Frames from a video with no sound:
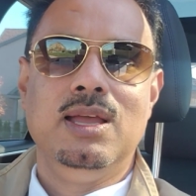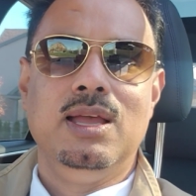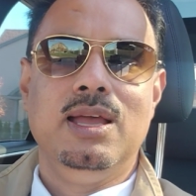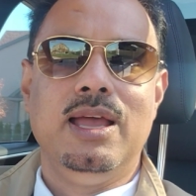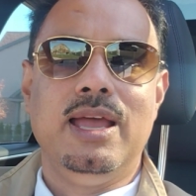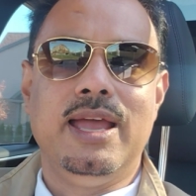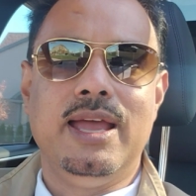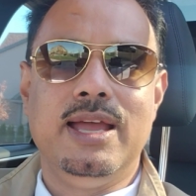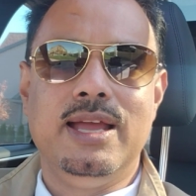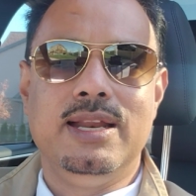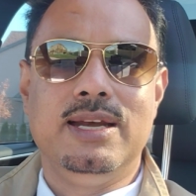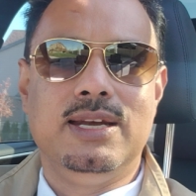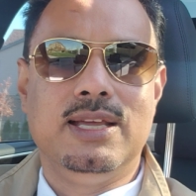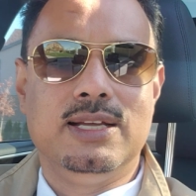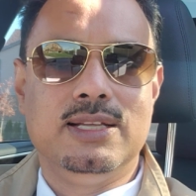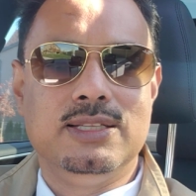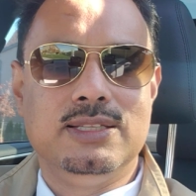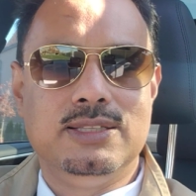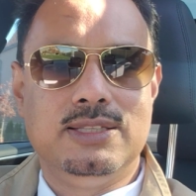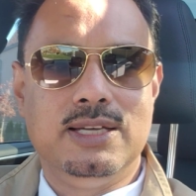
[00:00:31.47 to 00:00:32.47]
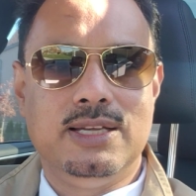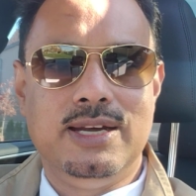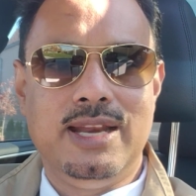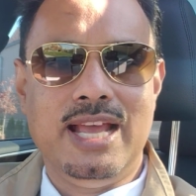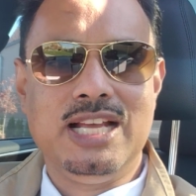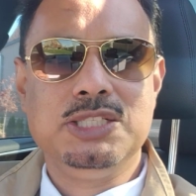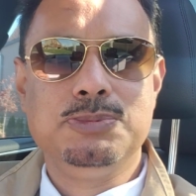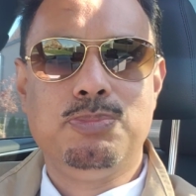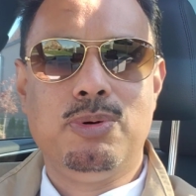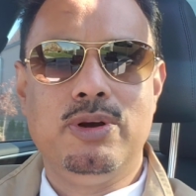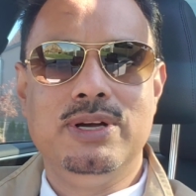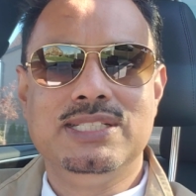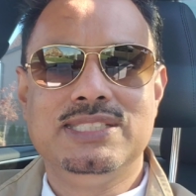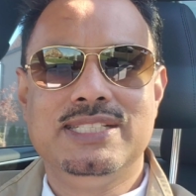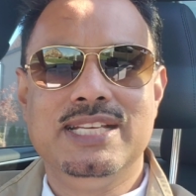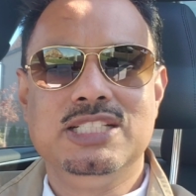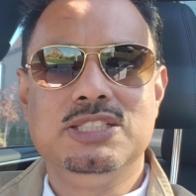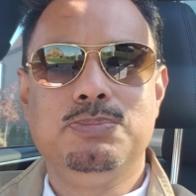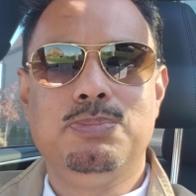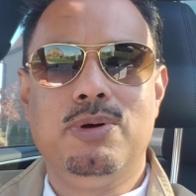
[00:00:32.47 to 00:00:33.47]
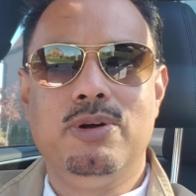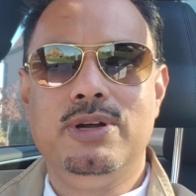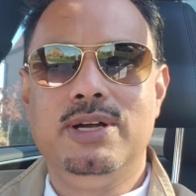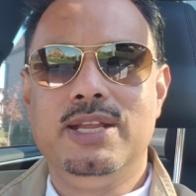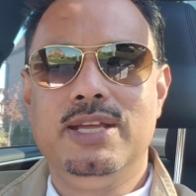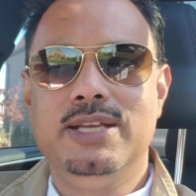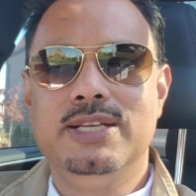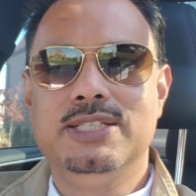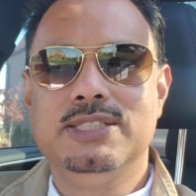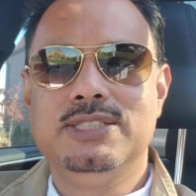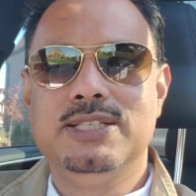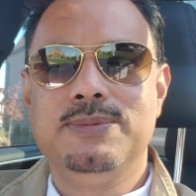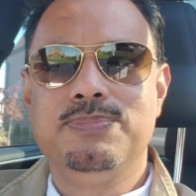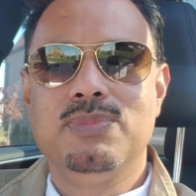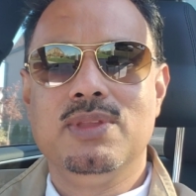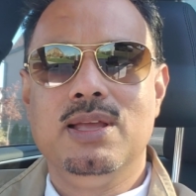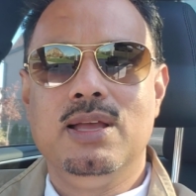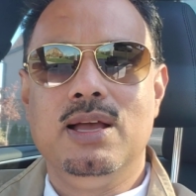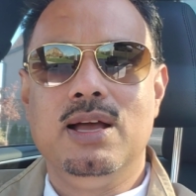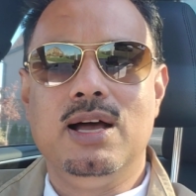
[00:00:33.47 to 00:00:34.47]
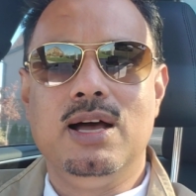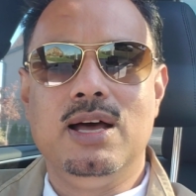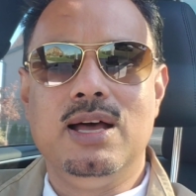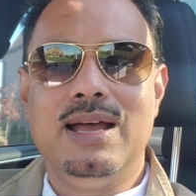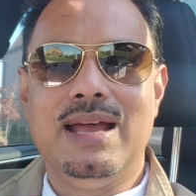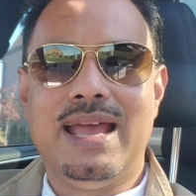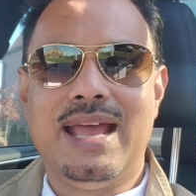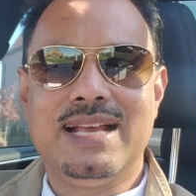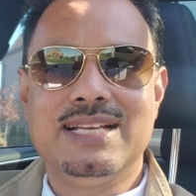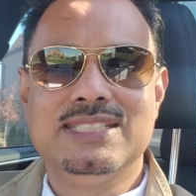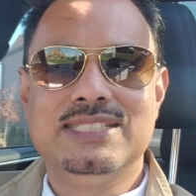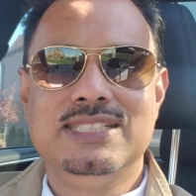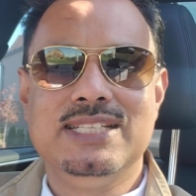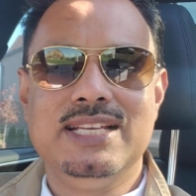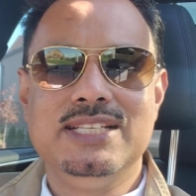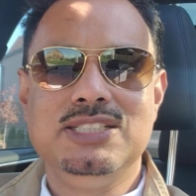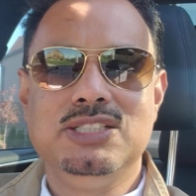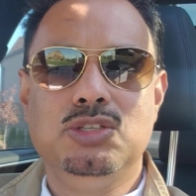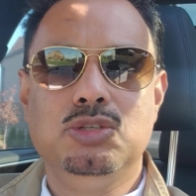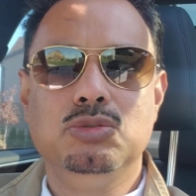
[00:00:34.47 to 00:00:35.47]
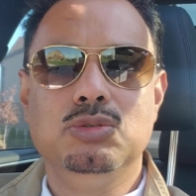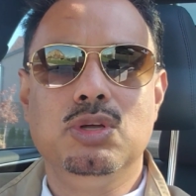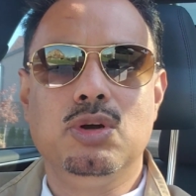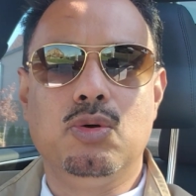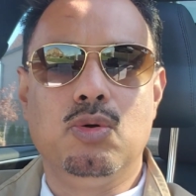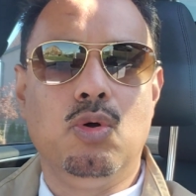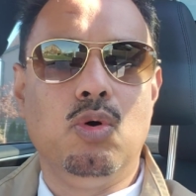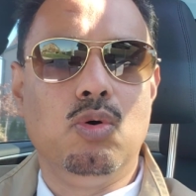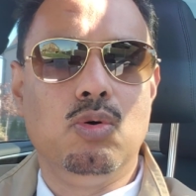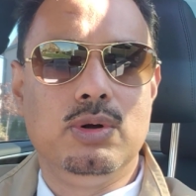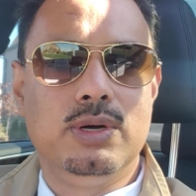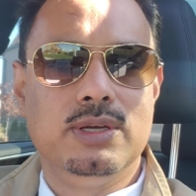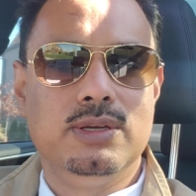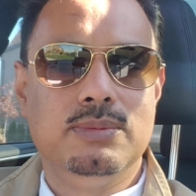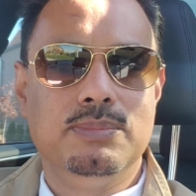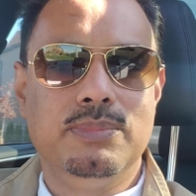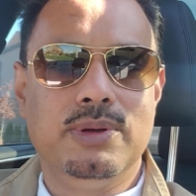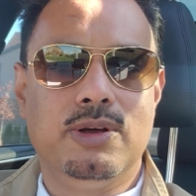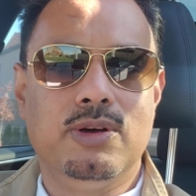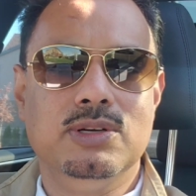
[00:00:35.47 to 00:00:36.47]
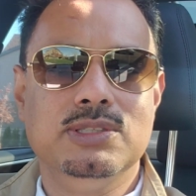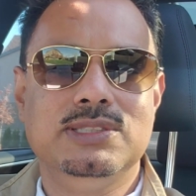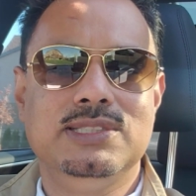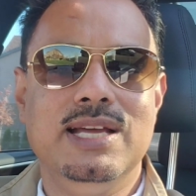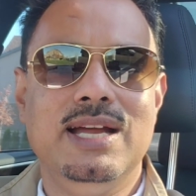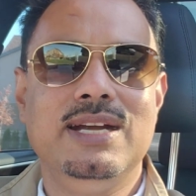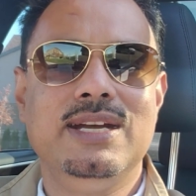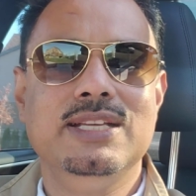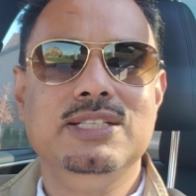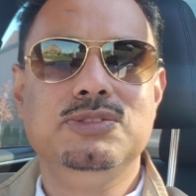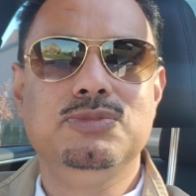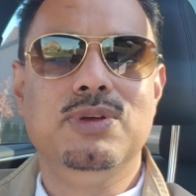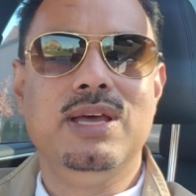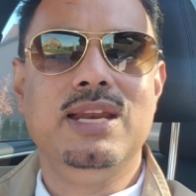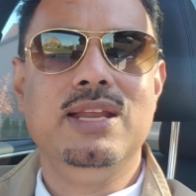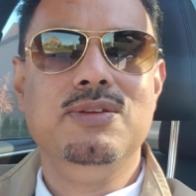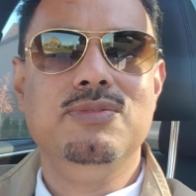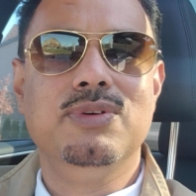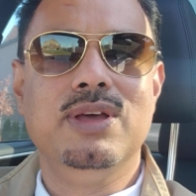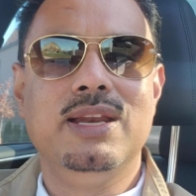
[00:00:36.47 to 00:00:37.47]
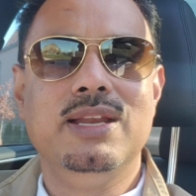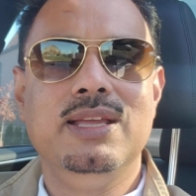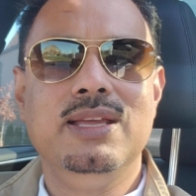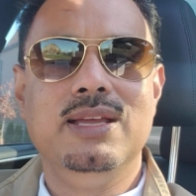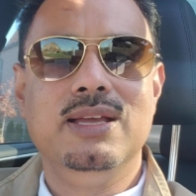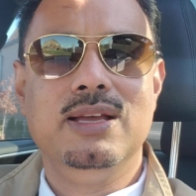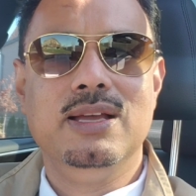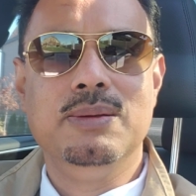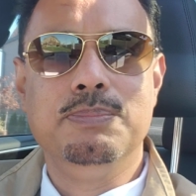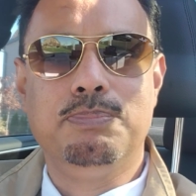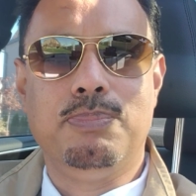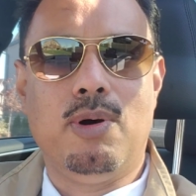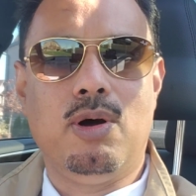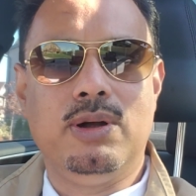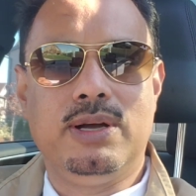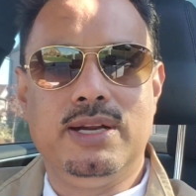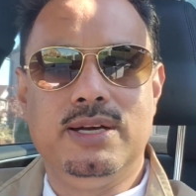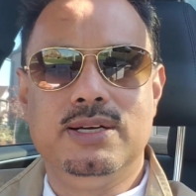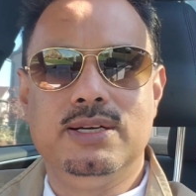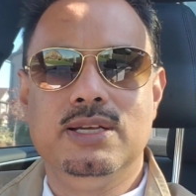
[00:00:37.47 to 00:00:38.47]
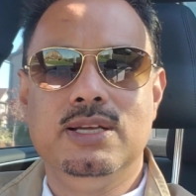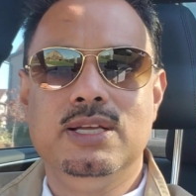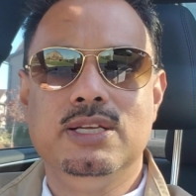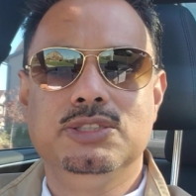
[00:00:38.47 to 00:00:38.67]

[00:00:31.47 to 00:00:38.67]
And the next point, sixth point, is access to the road, because that is very, very important.